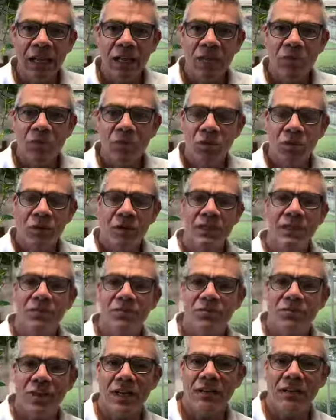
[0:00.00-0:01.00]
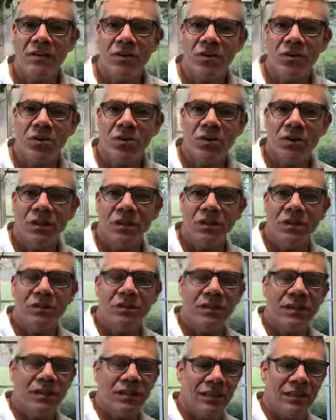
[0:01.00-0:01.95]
really affected her healing.